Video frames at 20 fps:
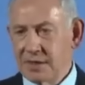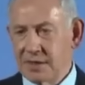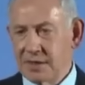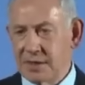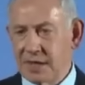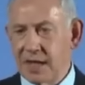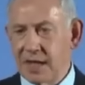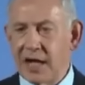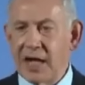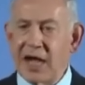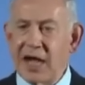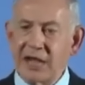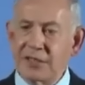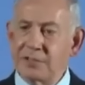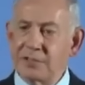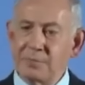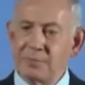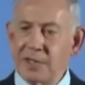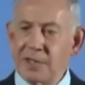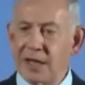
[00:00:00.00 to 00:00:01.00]
they
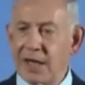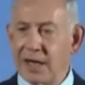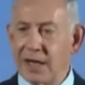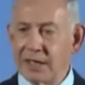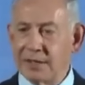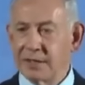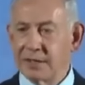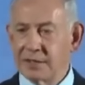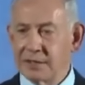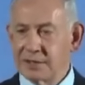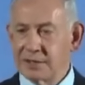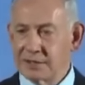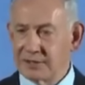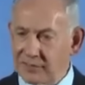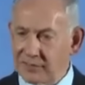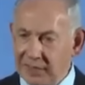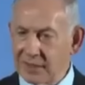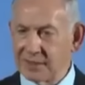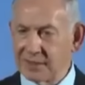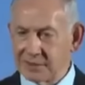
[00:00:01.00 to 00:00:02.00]
hide behind
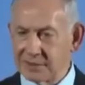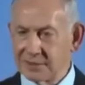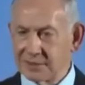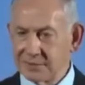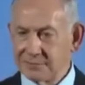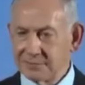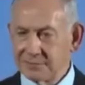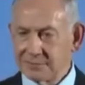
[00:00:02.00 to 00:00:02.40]
civilians.